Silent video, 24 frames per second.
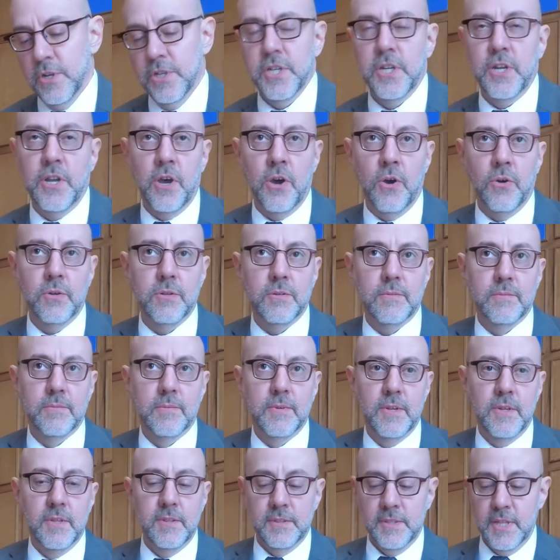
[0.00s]
to note
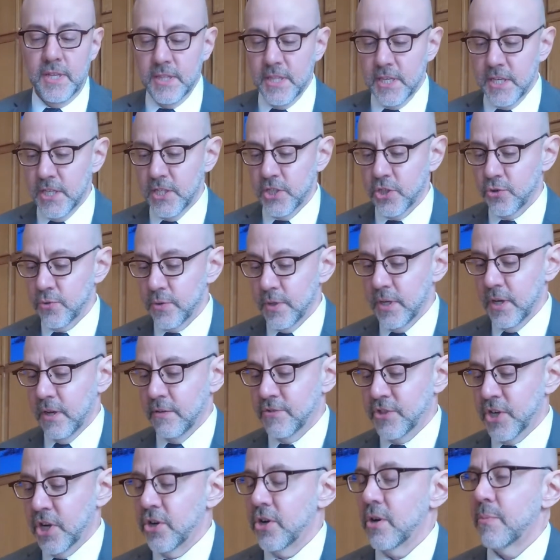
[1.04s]
that the history of
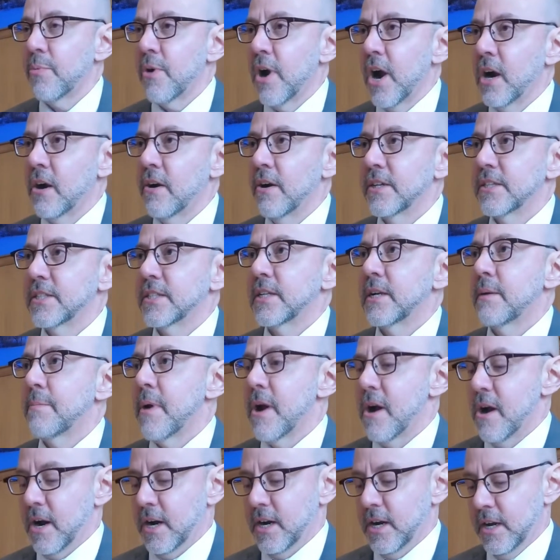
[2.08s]
gender progress in
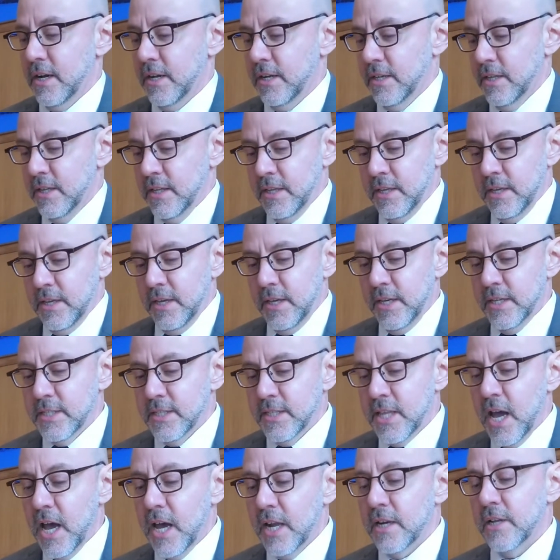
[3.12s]
America is
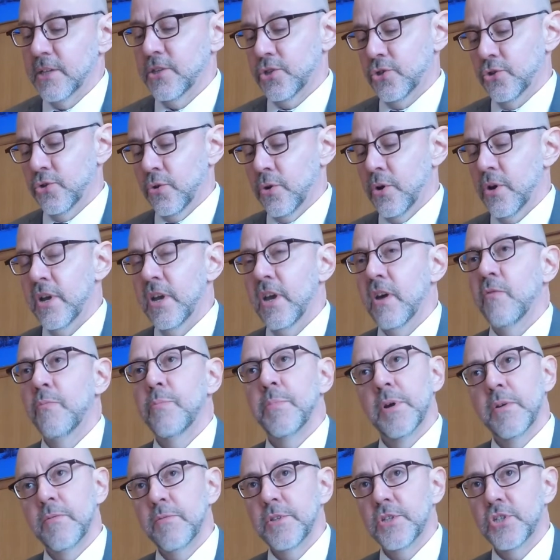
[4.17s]
not a story of
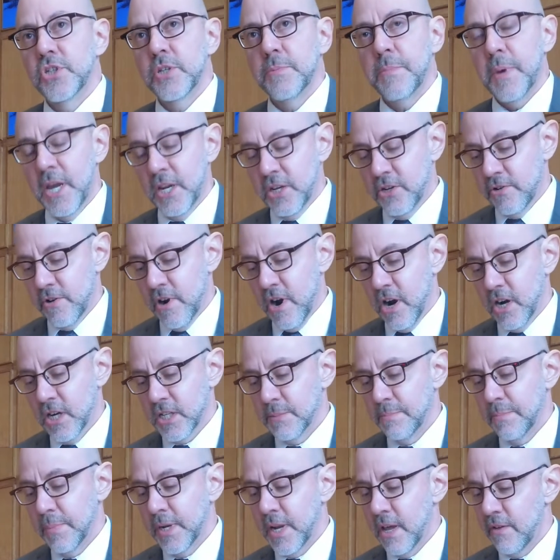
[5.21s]
privileged patriarchs
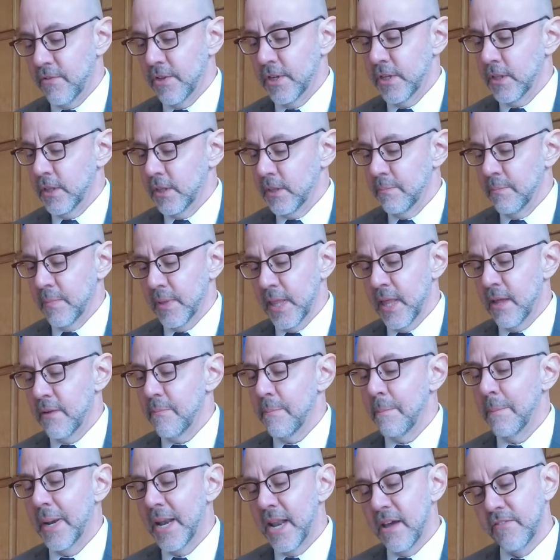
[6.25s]

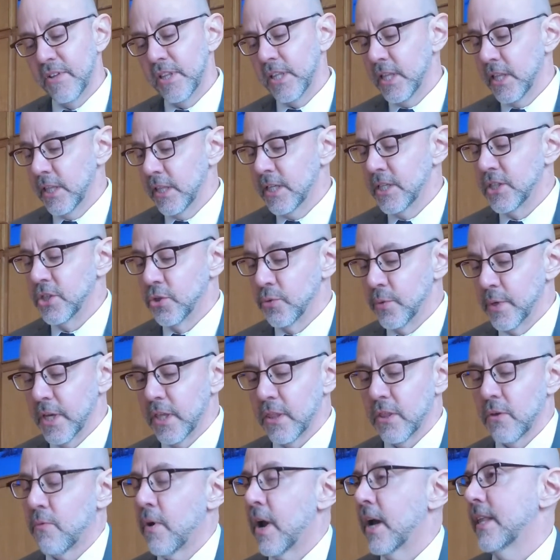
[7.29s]
benevolently doing
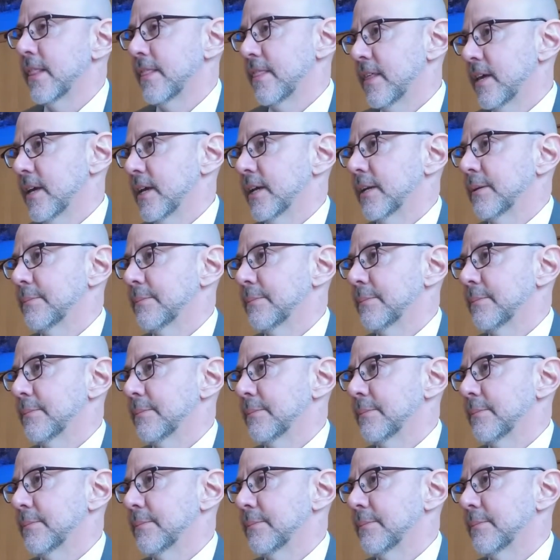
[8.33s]
the right thing.